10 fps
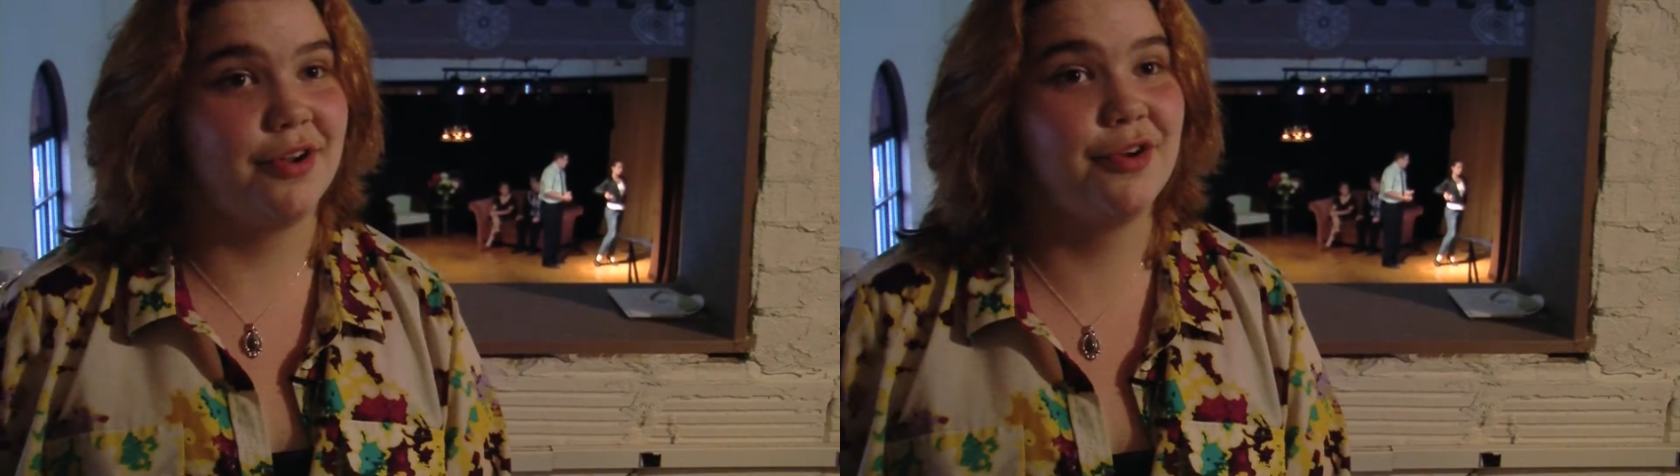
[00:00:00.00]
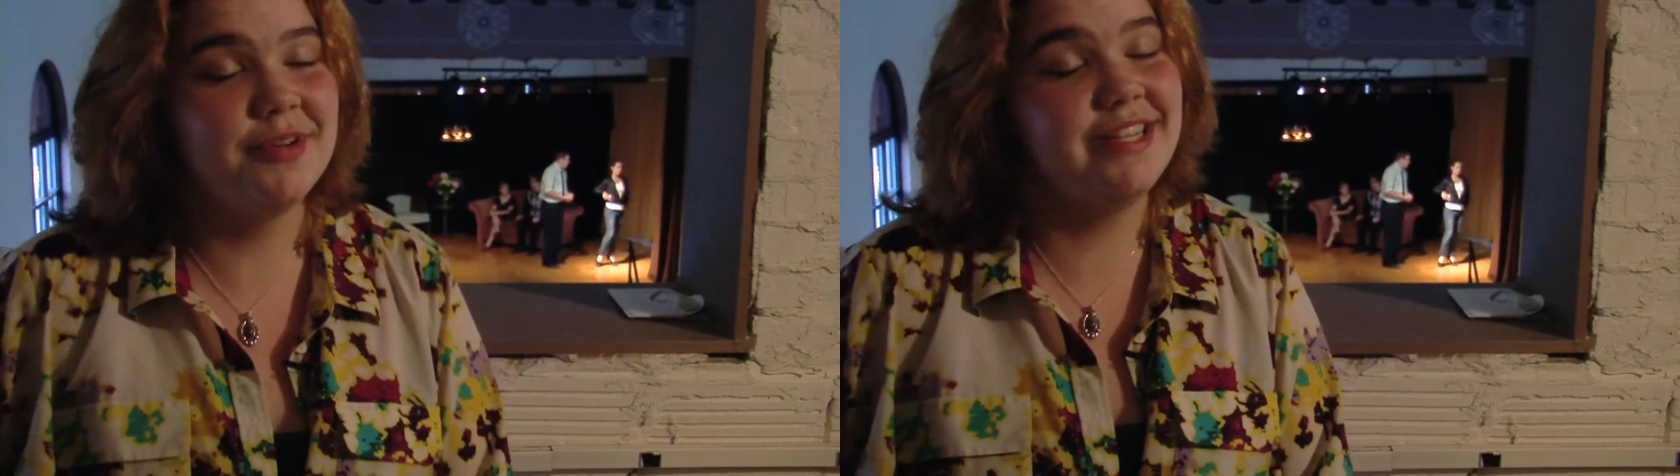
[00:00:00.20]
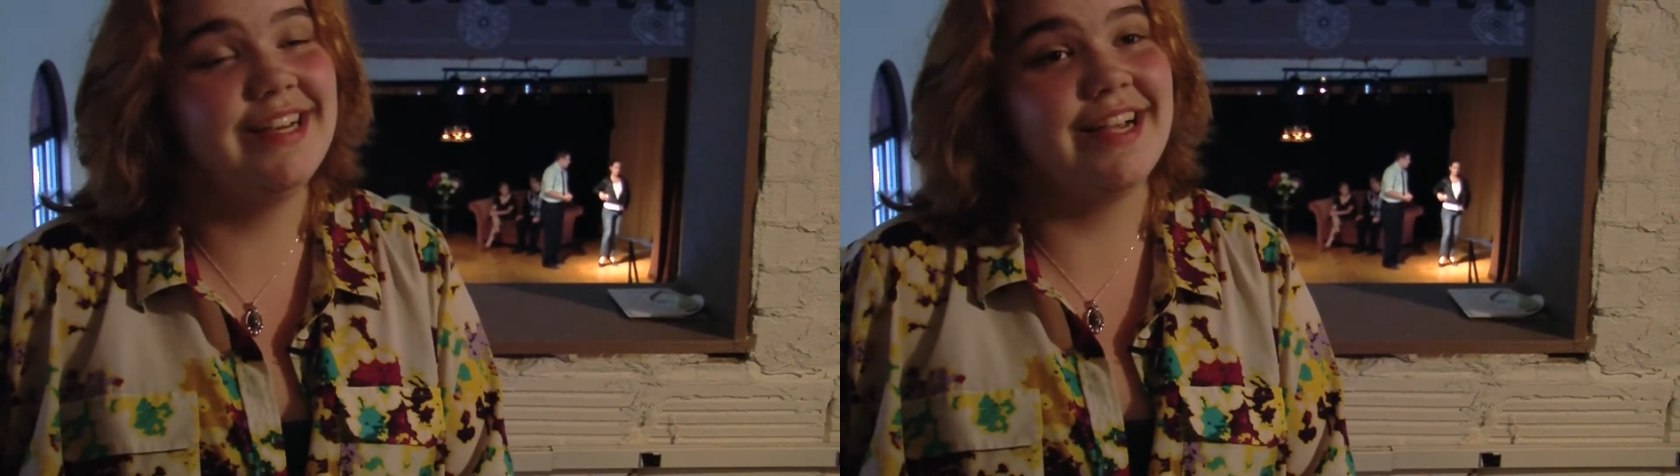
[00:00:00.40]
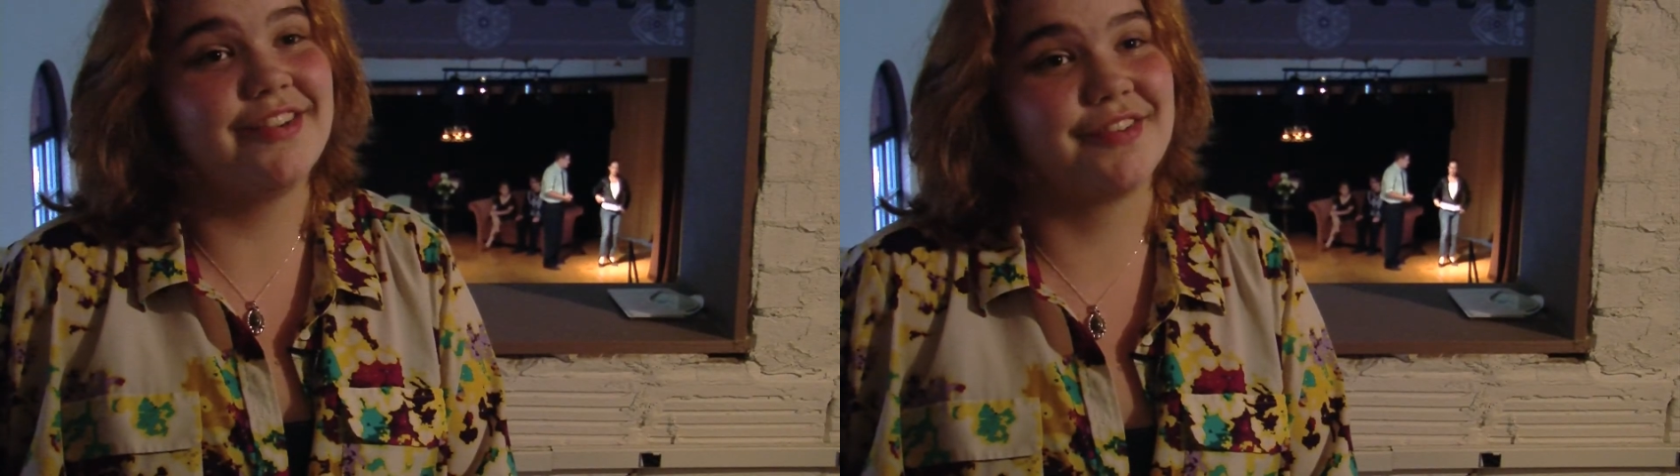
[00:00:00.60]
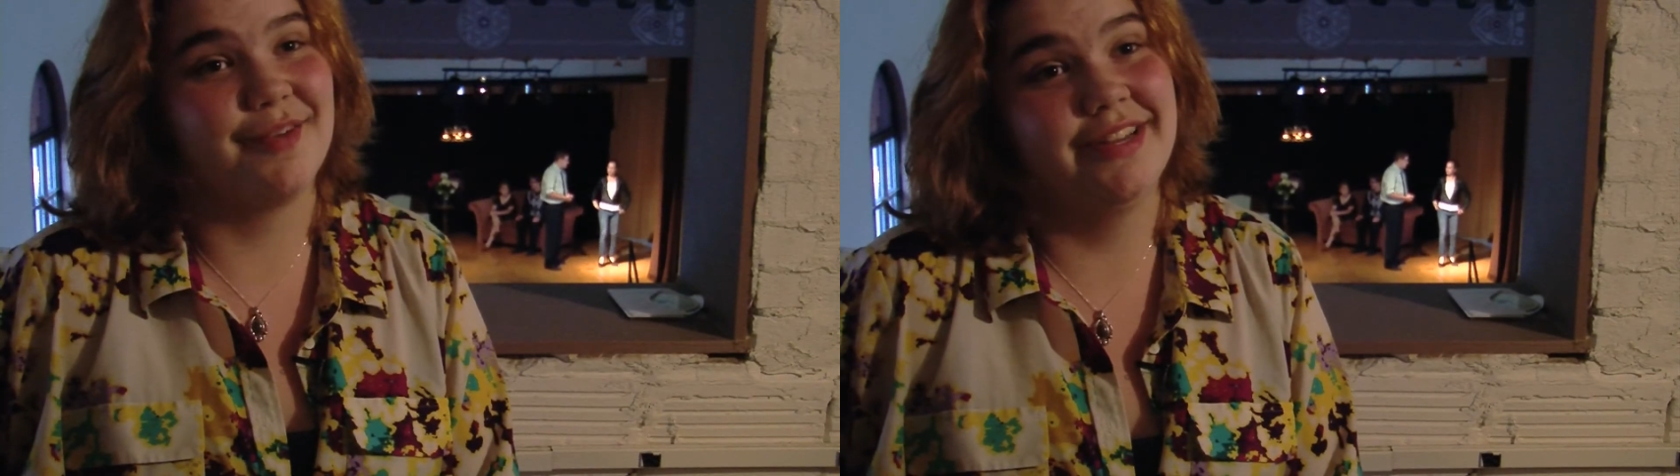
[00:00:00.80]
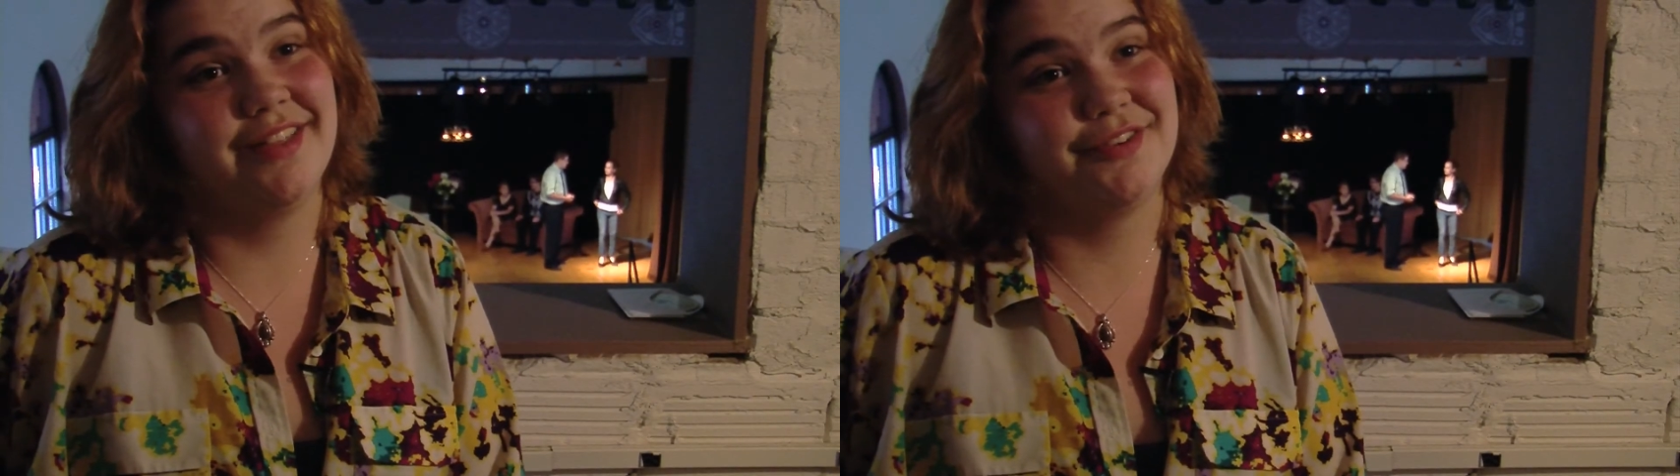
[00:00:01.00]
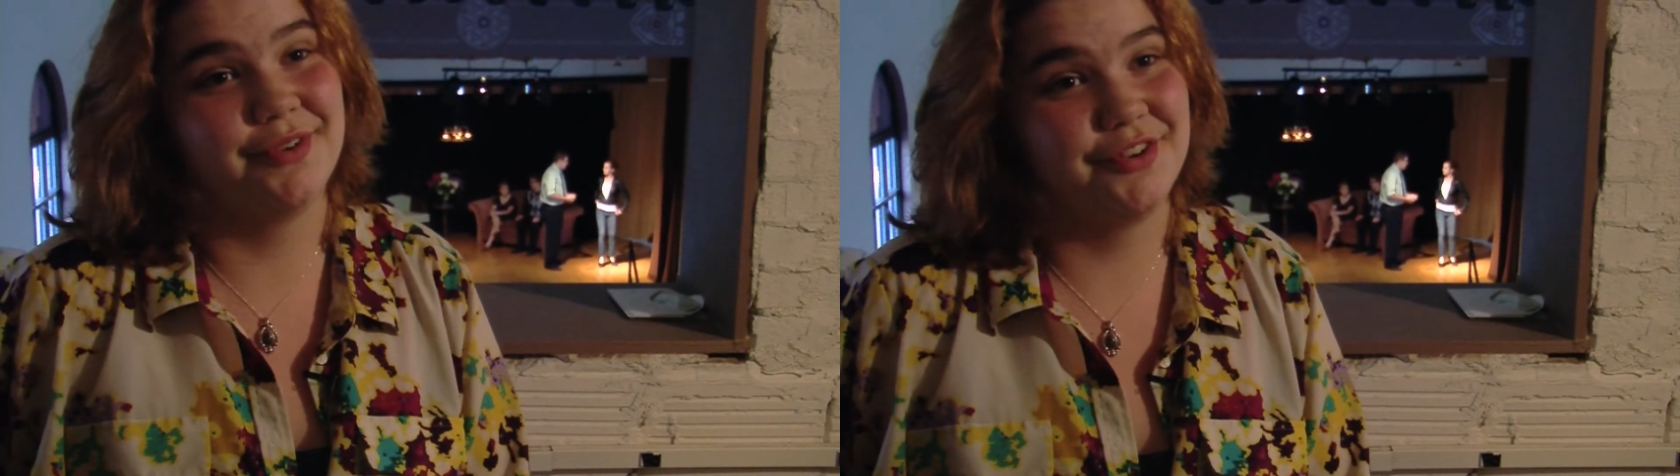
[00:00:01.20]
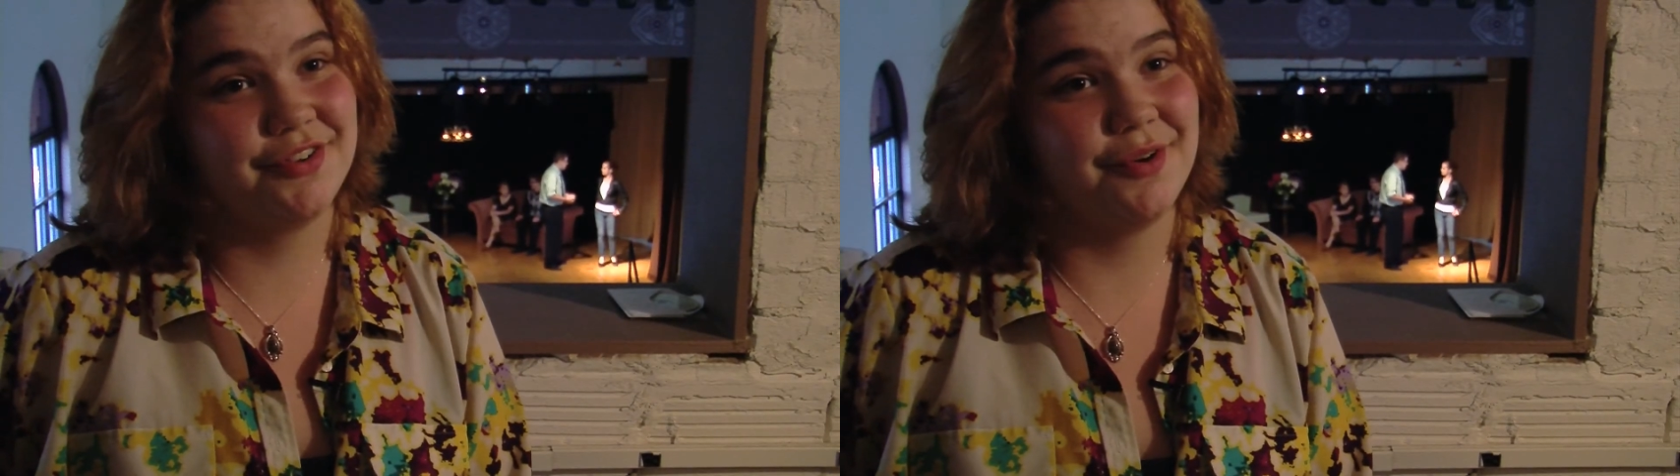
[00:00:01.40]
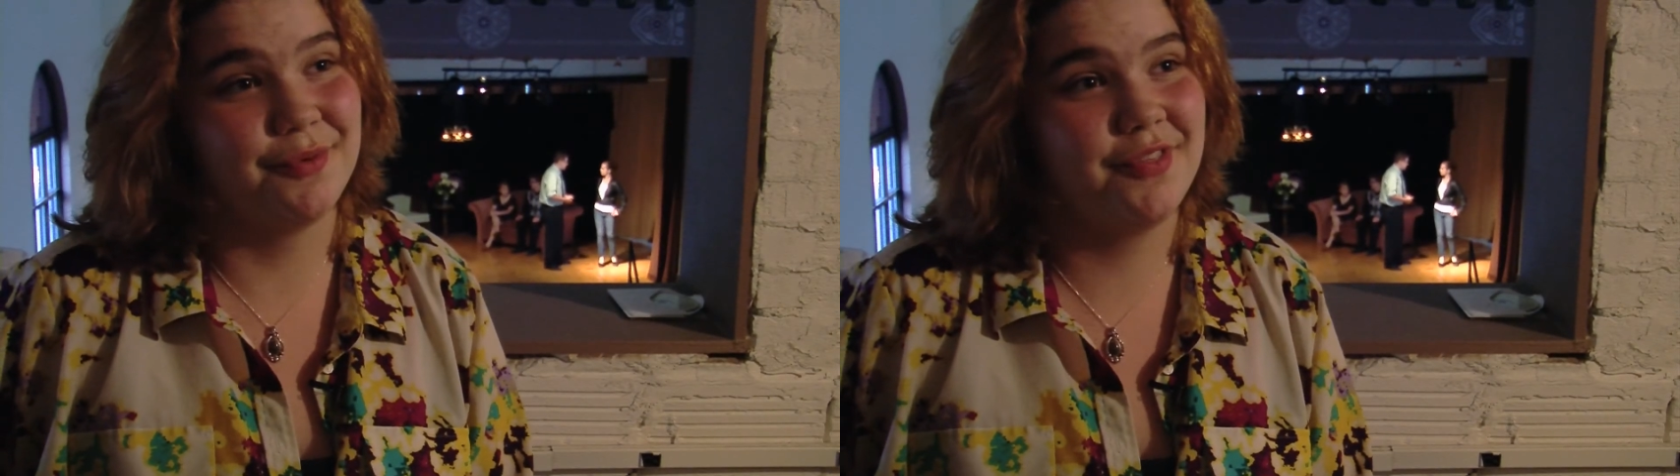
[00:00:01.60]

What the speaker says: a group of teenagers coming together doing a show,